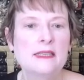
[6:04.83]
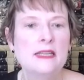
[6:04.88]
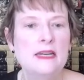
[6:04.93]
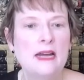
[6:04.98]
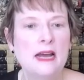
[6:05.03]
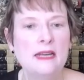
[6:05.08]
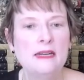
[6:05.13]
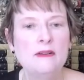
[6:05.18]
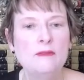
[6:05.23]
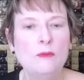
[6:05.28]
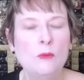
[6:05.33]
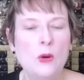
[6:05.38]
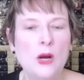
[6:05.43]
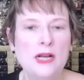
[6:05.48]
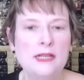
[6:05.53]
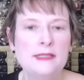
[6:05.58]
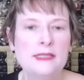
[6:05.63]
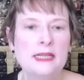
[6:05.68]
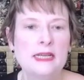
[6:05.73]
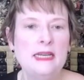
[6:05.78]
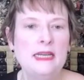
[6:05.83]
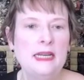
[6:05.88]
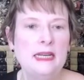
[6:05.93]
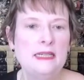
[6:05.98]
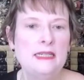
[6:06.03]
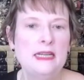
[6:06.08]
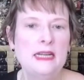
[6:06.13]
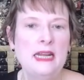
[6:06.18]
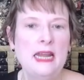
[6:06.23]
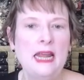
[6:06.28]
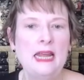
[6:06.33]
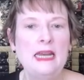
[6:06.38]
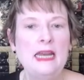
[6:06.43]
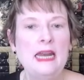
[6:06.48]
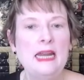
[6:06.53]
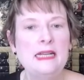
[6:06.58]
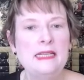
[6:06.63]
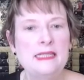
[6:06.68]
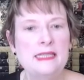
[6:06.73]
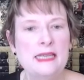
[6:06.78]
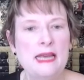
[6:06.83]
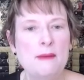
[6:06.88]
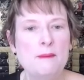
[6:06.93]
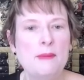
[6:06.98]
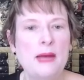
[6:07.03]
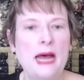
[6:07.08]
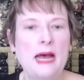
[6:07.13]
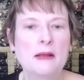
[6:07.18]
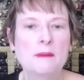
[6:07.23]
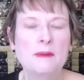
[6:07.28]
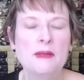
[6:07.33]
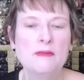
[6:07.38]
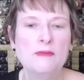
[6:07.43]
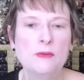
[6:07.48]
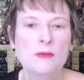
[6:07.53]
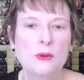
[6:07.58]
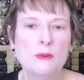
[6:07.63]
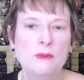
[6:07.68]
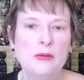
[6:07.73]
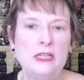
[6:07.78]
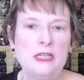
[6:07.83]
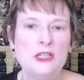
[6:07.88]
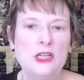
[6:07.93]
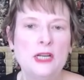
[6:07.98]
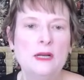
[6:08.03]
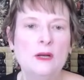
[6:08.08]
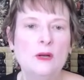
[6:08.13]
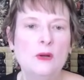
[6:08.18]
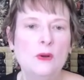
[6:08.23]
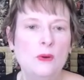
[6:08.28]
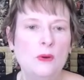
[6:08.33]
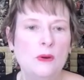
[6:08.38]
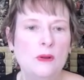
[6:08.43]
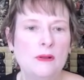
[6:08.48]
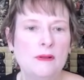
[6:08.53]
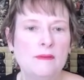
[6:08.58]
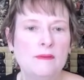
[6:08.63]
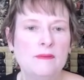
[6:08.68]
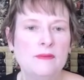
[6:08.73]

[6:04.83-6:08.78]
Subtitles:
Nine of Wands can indicate a setback before reaching a goal.